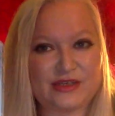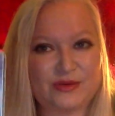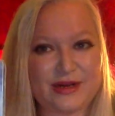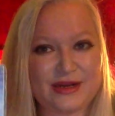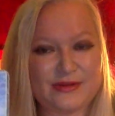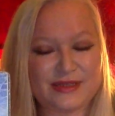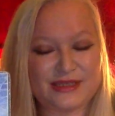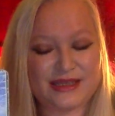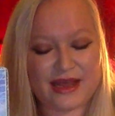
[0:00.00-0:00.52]
to what
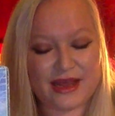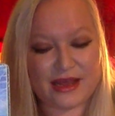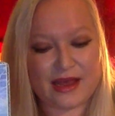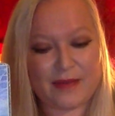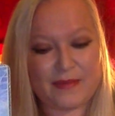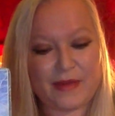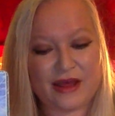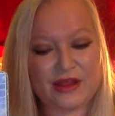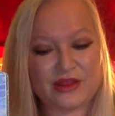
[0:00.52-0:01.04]
I was saying
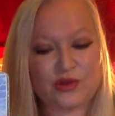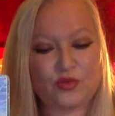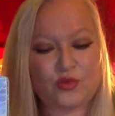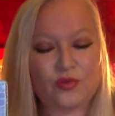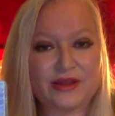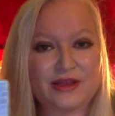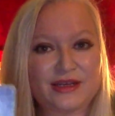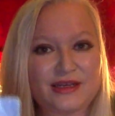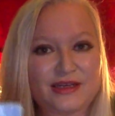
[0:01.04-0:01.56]
about the
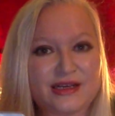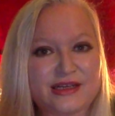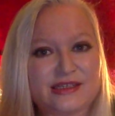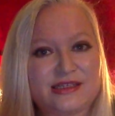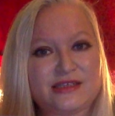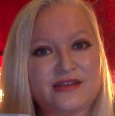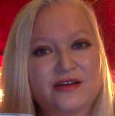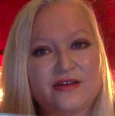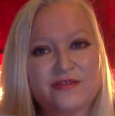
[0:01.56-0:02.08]

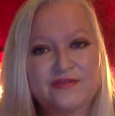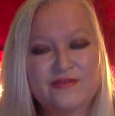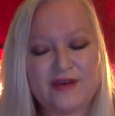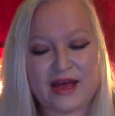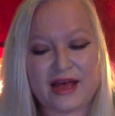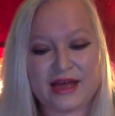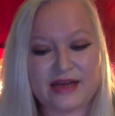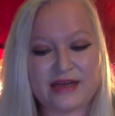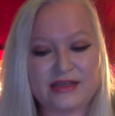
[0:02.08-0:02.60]
willingness
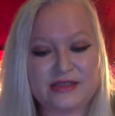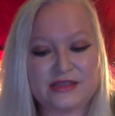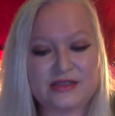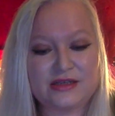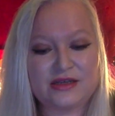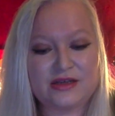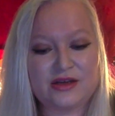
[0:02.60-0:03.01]
find